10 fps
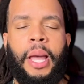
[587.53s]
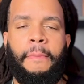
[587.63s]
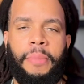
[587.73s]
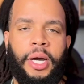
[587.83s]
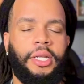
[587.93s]

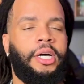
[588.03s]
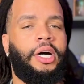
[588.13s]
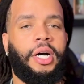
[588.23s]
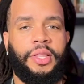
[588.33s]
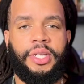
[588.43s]
But
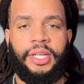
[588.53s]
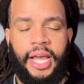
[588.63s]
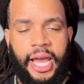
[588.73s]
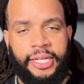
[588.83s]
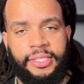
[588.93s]
other than
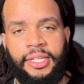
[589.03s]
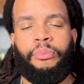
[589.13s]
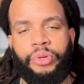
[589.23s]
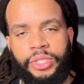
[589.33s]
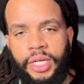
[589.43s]
that,
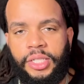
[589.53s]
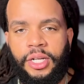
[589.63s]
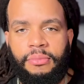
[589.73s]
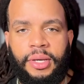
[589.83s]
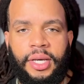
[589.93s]
appreciate
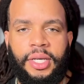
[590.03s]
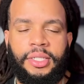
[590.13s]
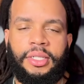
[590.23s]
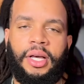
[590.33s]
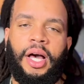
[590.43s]
y'all,
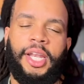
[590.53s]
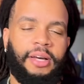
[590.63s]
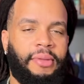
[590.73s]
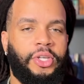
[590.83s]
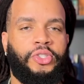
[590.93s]
man. I love
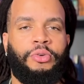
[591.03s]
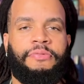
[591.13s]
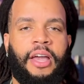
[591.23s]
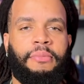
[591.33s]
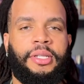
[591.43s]
my YouTube
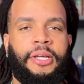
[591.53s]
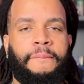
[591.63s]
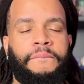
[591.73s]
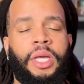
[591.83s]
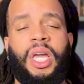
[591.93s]
family.
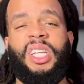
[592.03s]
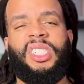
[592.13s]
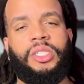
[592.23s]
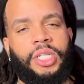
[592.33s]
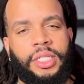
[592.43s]
Any
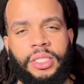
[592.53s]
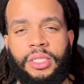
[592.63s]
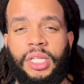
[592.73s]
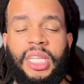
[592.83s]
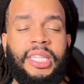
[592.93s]

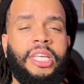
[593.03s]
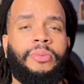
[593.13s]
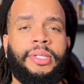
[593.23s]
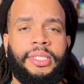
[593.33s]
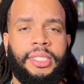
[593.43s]
suggestions, anything y'all
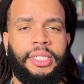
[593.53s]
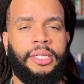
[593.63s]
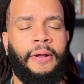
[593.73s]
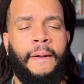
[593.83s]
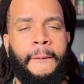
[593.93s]
want to
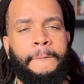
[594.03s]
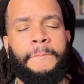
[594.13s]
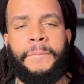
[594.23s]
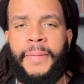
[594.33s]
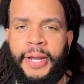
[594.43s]
see,
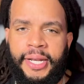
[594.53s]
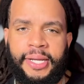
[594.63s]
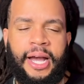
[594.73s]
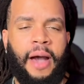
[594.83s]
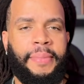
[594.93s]
put it in the
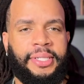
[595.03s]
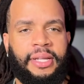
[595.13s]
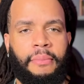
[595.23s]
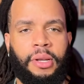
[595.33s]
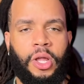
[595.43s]
comments
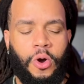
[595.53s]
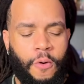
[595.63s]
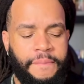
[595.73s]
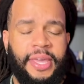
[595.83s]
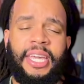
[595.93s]
down
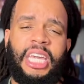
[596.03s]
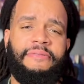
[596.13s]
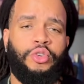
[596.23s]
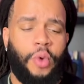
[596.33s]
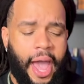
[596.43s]
below.
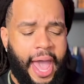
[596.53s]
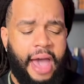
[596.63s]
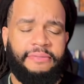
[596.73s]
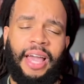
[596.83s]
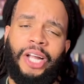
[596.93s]
If you
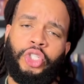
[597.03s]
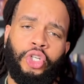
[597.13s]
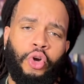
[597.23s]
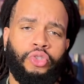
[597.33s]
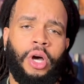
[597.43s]
have got your
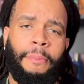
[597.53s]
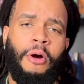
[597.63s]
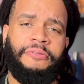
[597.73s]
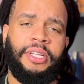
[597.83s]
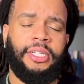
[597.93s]
nose on
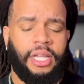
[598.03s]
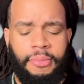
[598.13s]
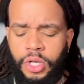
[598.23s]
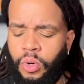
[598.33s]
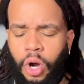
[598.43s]
both of these, let me know.